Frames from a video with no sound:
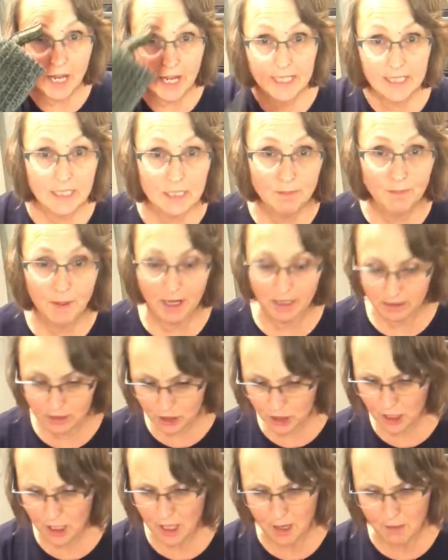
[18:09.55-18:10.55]
a little
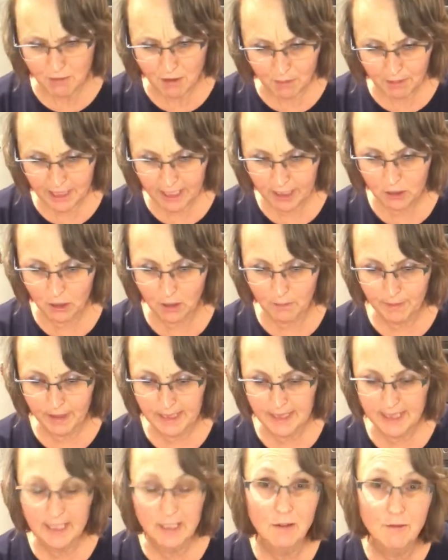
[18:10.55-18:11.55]
caution.
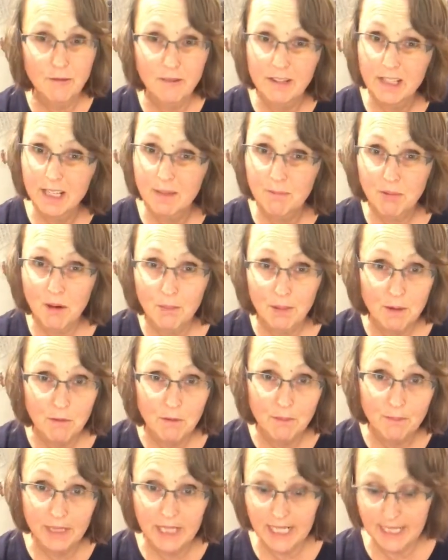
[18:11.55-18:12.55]
So I wouldn't
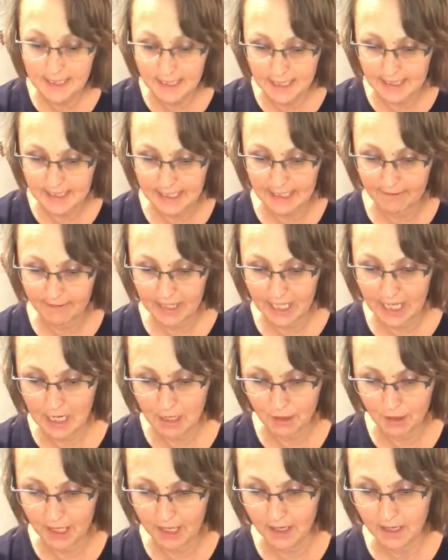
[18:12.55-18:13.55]
use it on
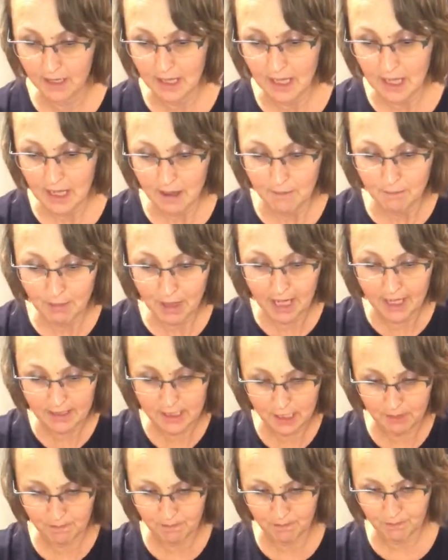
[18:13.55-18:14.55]
natural
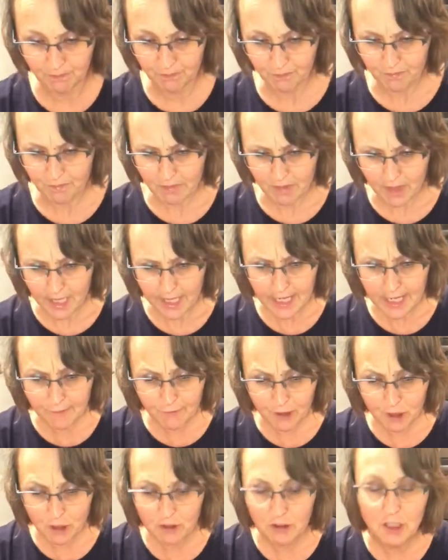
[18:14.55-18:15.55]
wood.
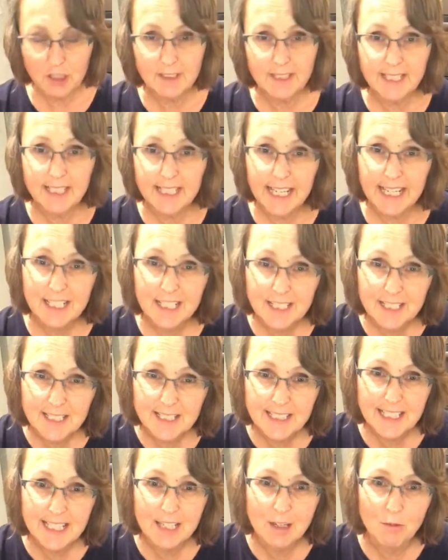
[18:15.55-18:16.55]
I would be
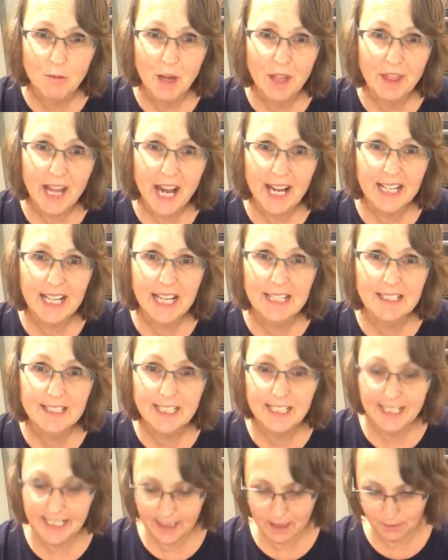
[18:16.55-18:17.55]

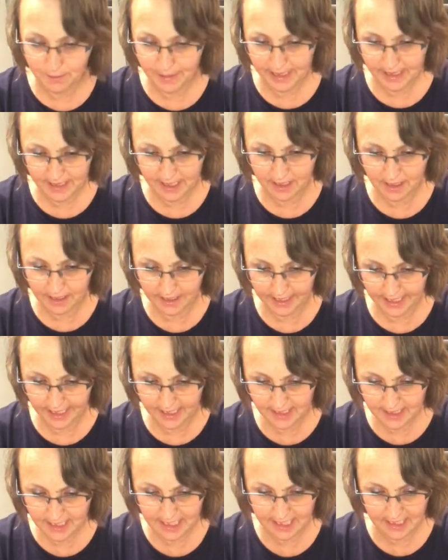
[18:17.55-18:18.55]
cautious on soft
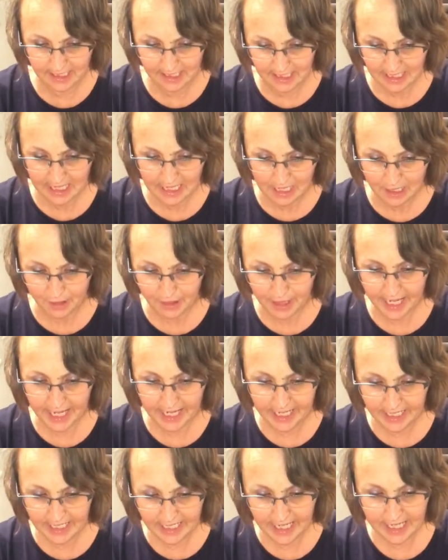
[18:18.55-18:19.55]
plastics or
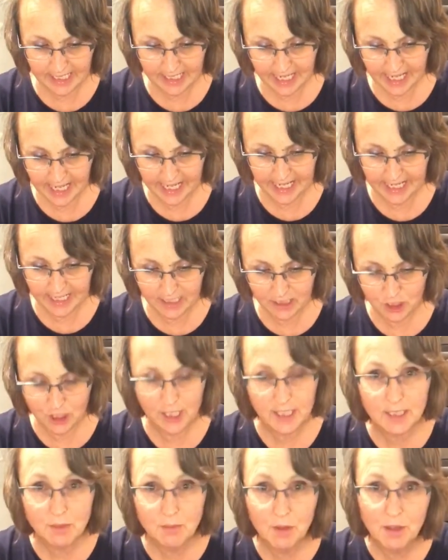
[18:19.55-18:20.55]
splashbacks.
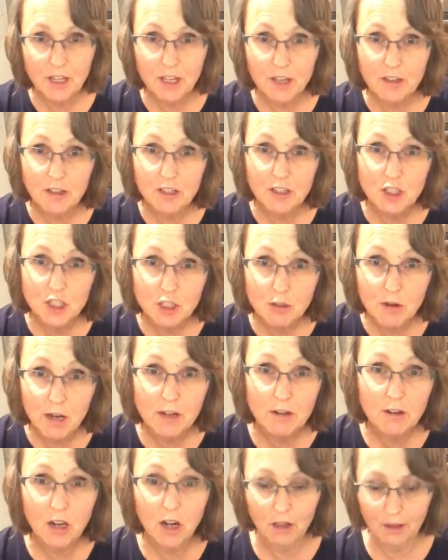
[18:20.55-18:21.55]
I would
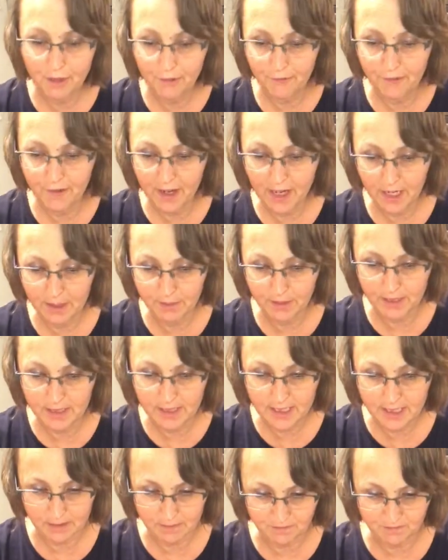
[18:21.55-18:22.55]
be
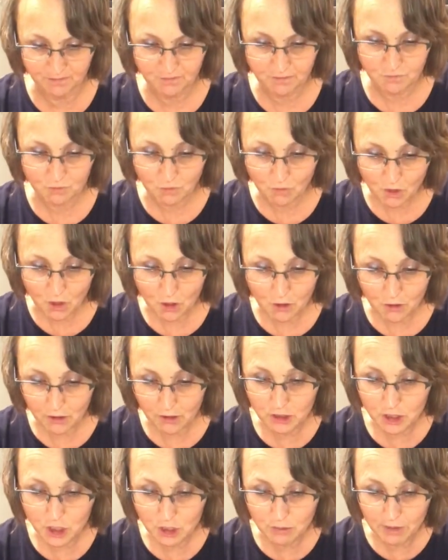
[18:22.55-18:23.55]
probably not using it
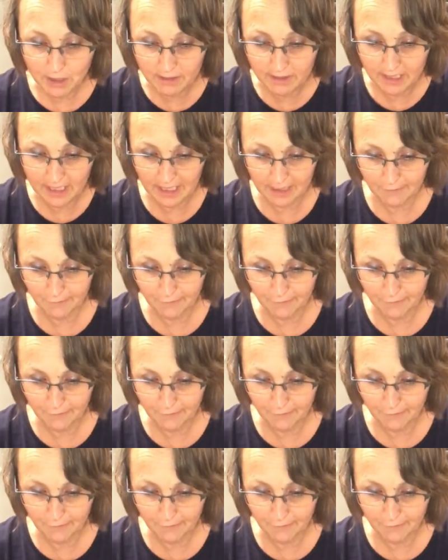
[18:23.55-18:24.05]
on my